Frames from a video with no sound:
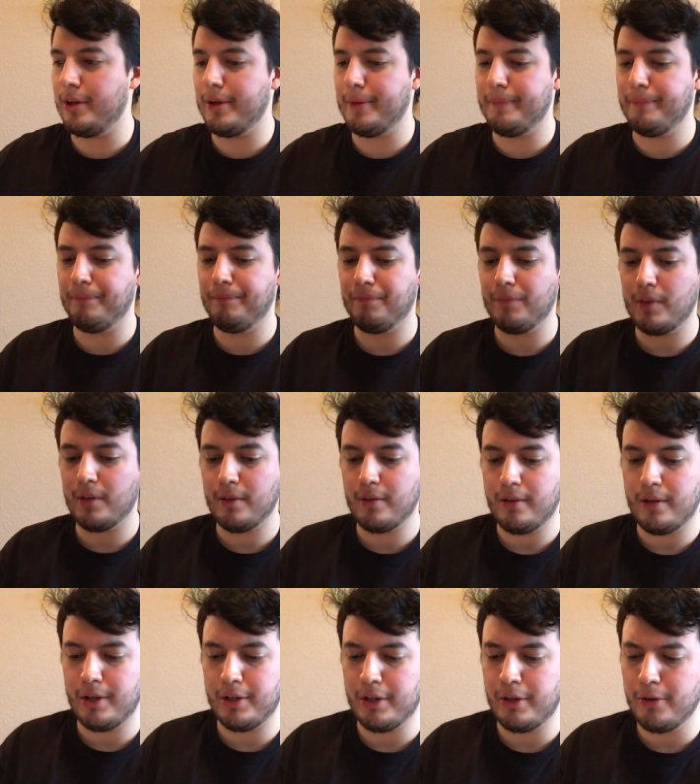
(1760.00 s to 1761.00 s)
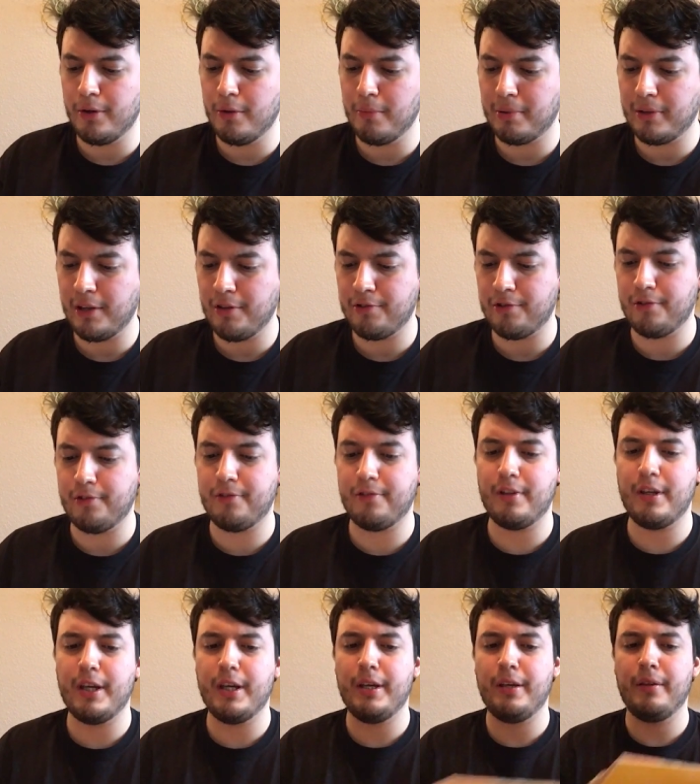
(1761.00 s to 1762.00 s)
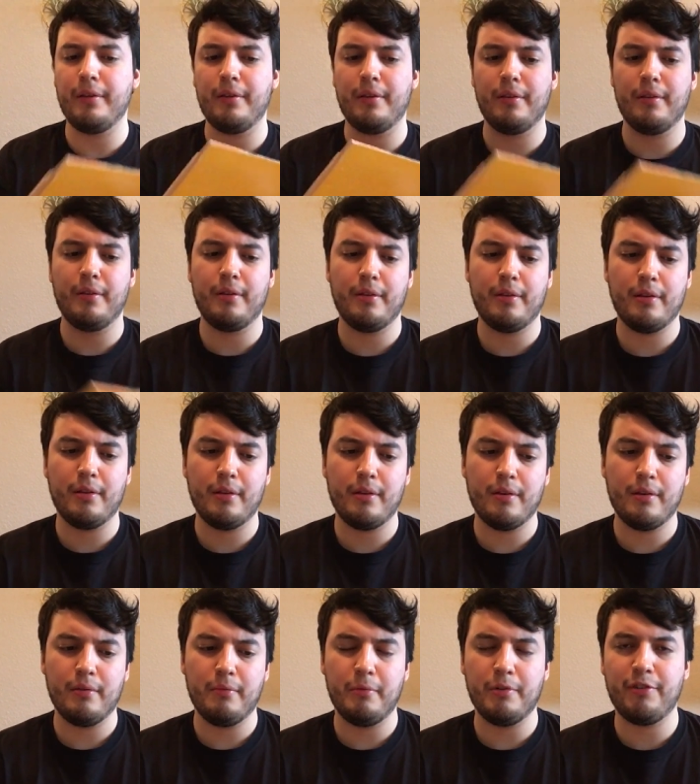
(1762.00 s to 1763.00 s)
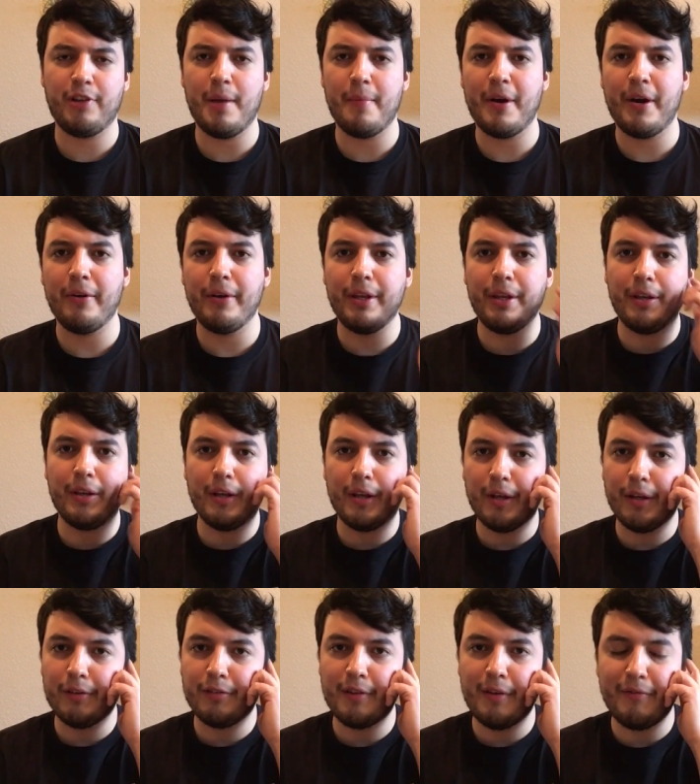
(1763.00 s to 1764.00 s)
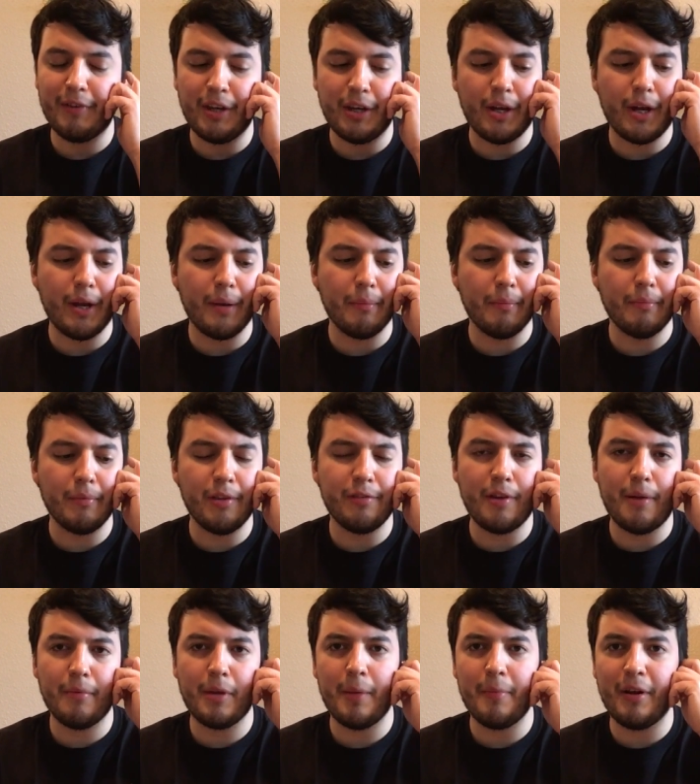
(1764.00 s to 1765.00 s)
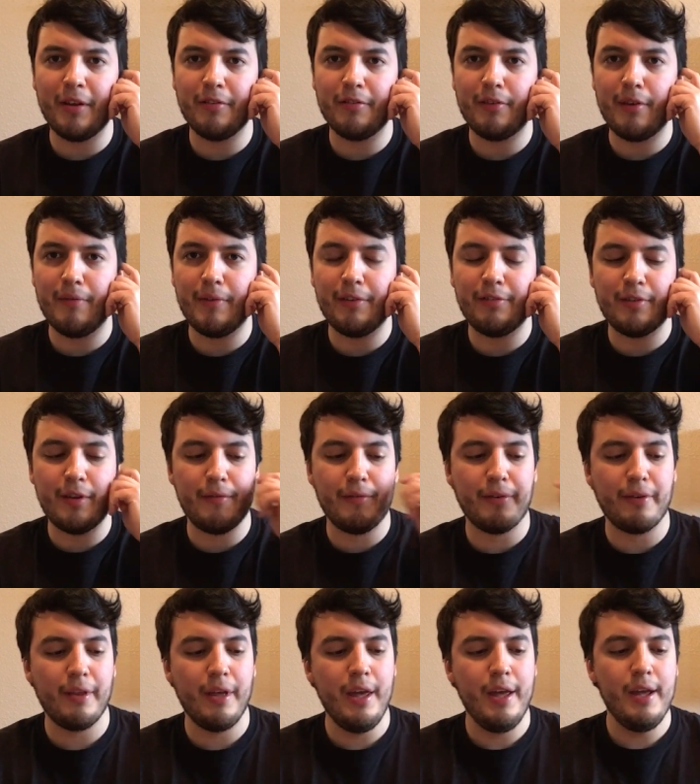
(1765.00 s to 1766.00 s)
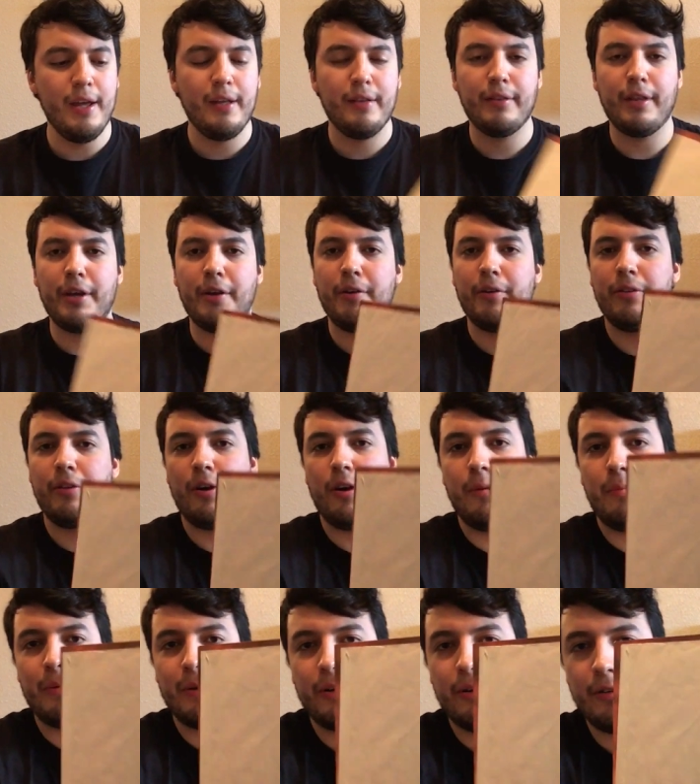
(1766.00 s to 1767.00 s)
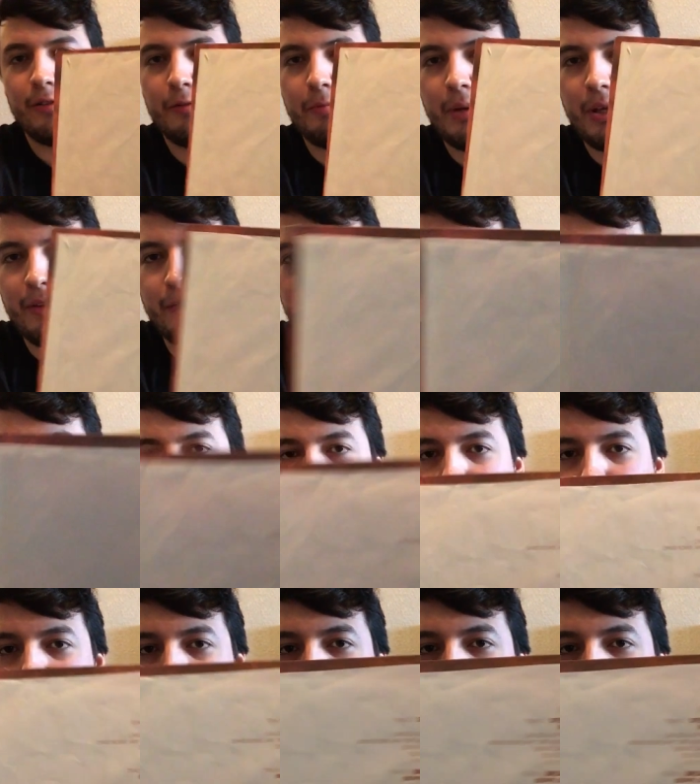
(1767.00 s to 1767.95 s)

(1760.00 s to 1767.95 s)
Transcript: Um, on Unknown Pleasures, they, which came out in uh, 79, this album came out in 77, they heard the opener Speed of Life,